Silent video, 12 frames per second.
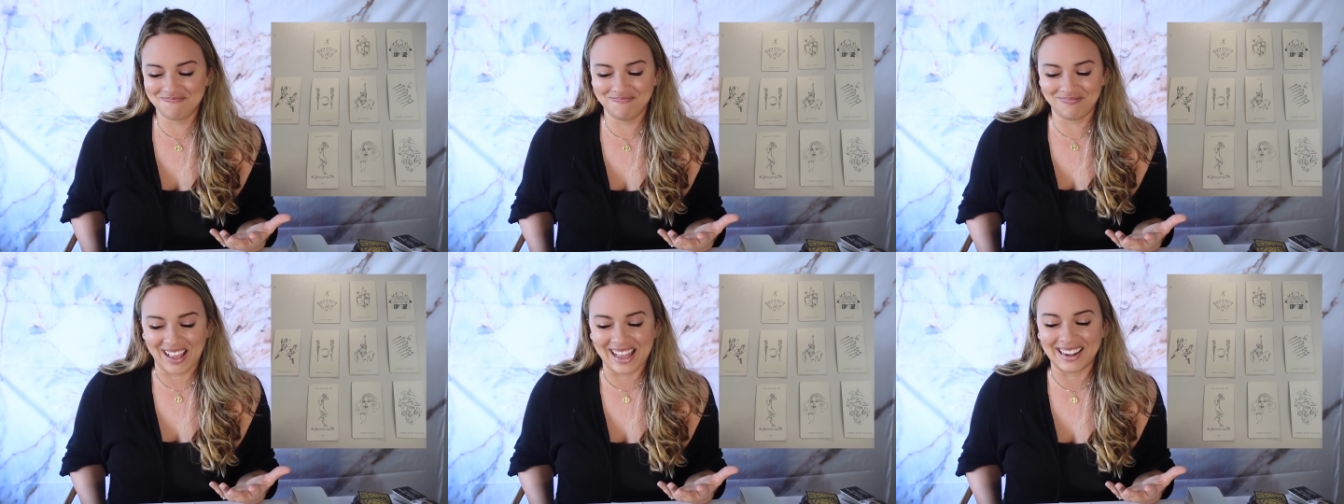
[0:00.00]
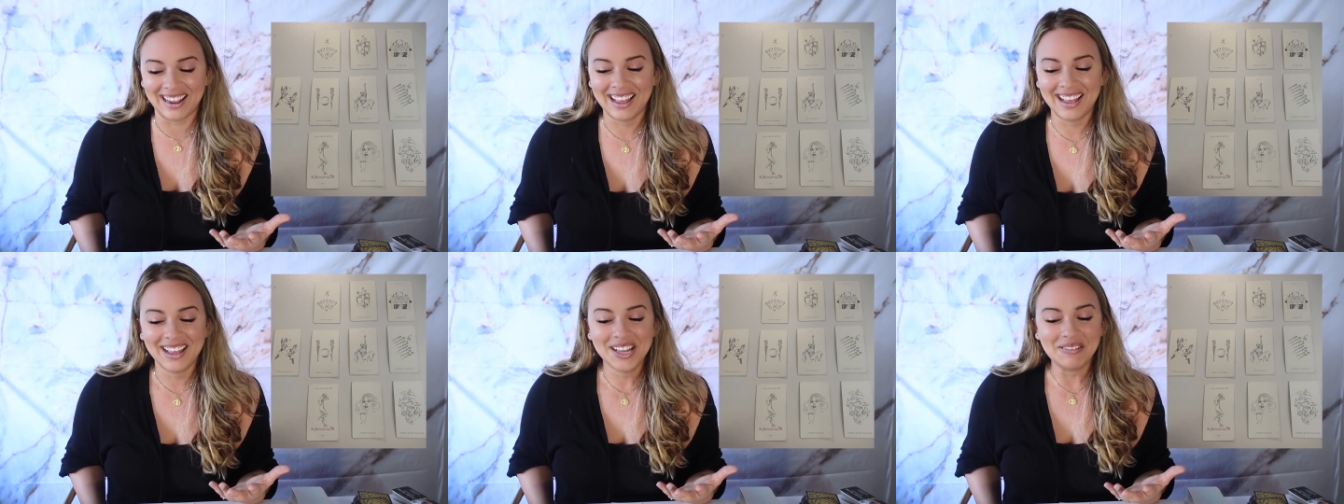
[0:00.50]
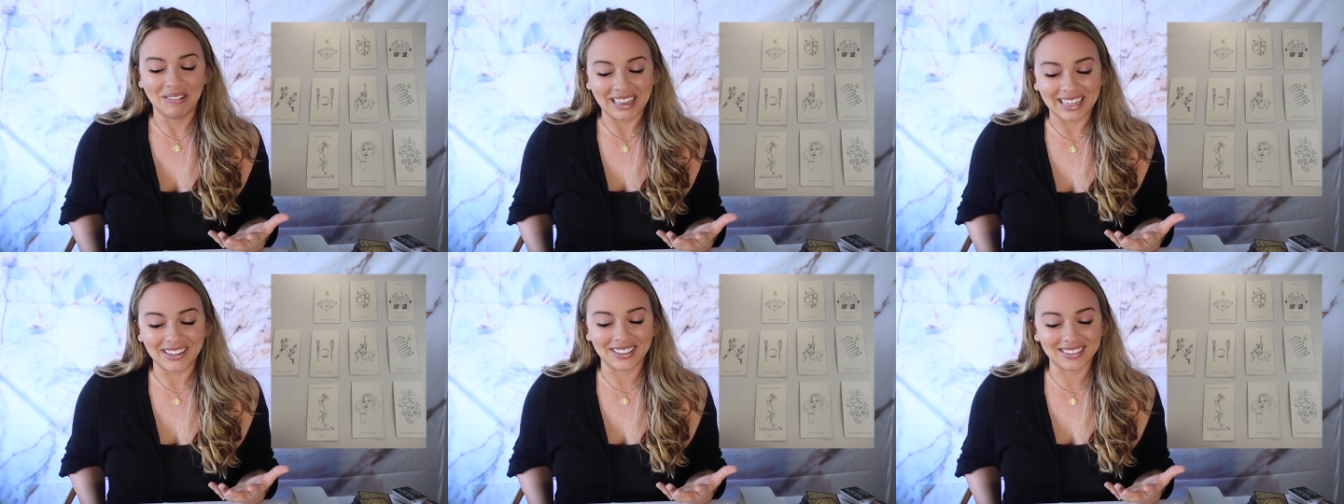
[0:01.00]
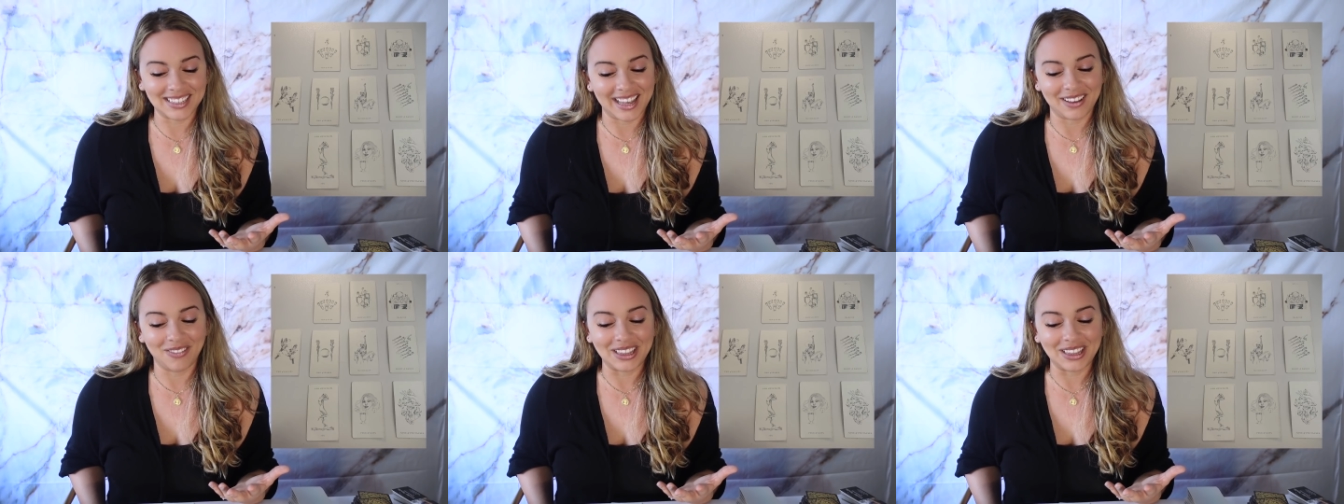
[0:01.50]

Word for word: but but there's like,